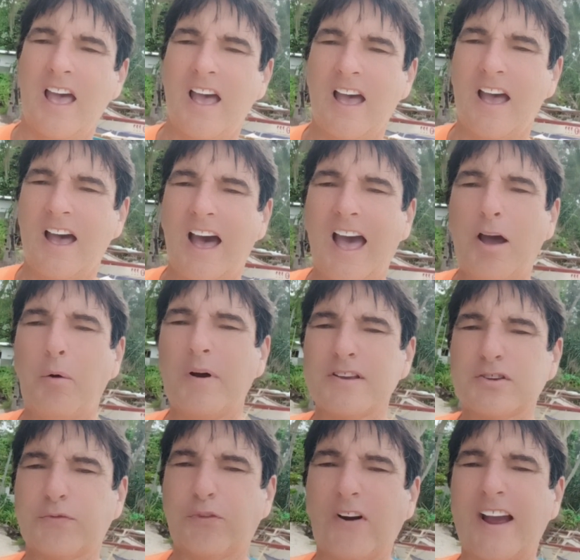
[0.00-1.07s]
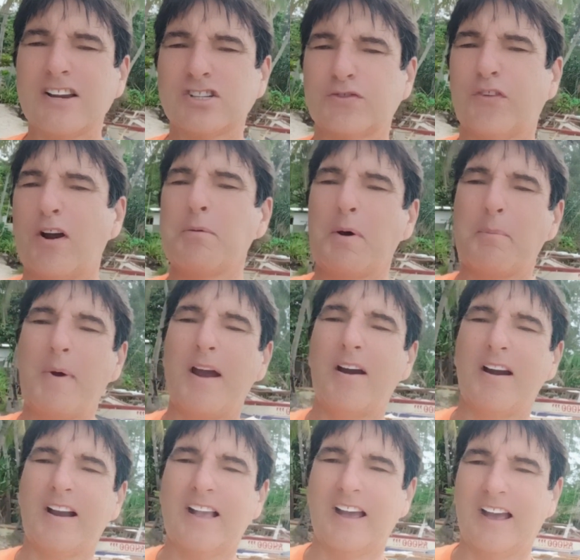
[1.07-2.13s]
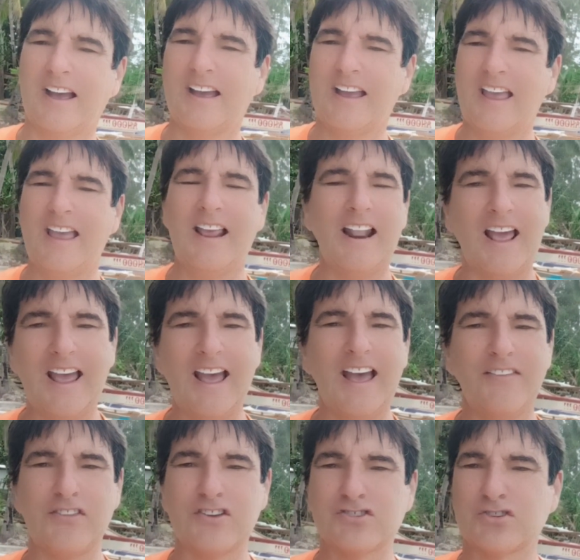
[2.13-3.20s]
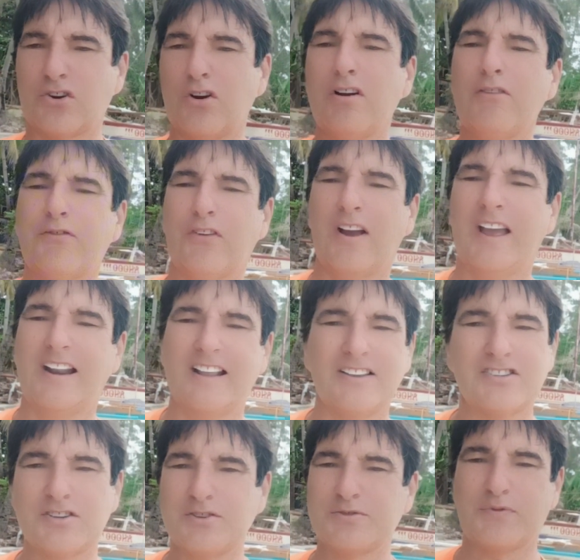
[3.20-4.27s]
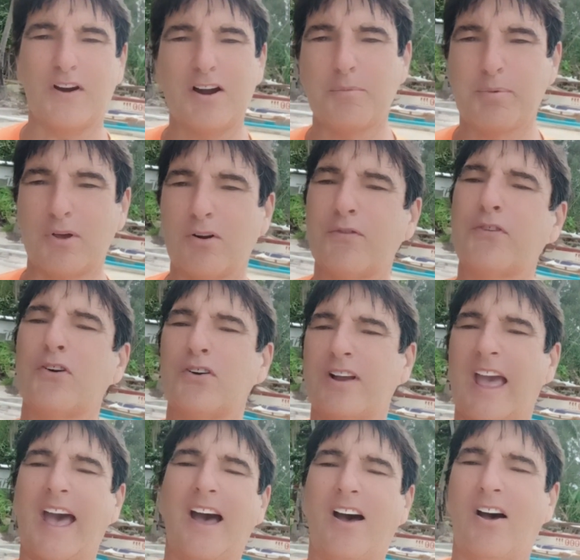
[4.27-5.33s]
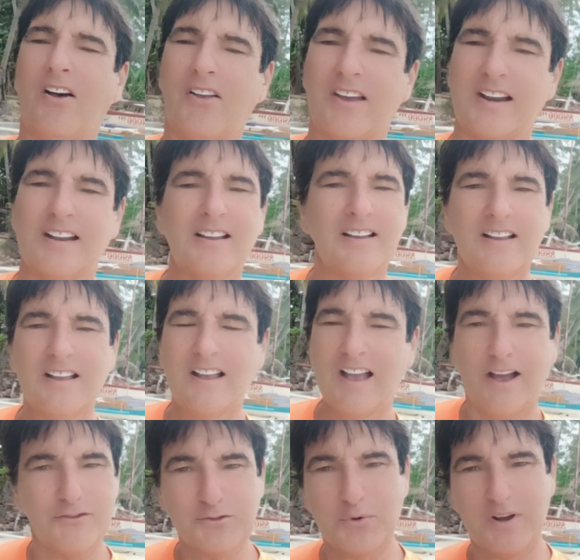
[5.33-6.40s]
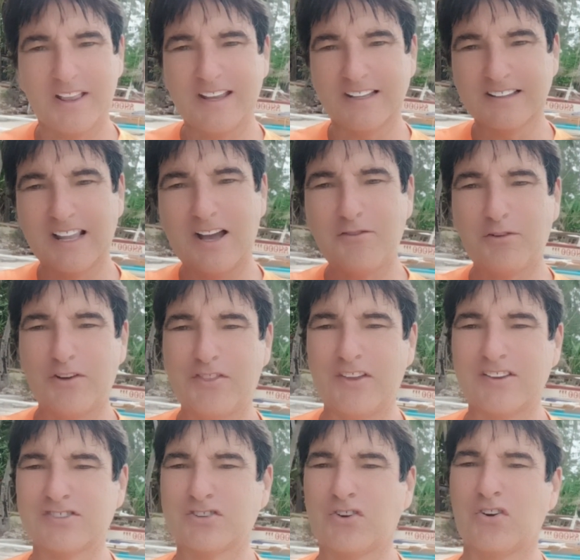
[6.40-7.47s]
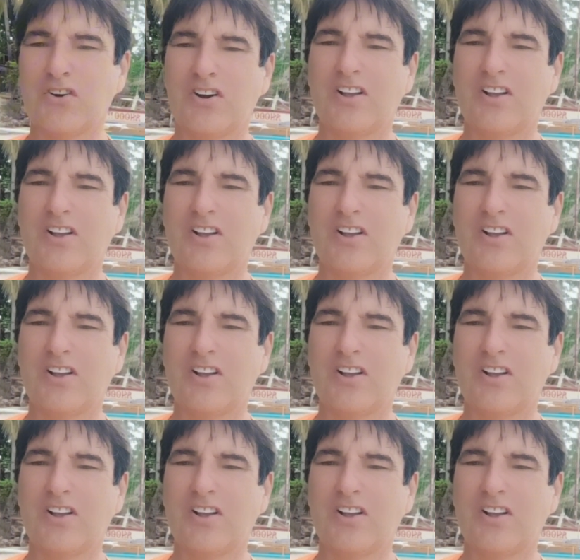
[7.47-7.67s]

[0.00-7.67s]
I was fresh from America and I had this girlfriend and she was a very beautiful gal and I was really in love with this girl.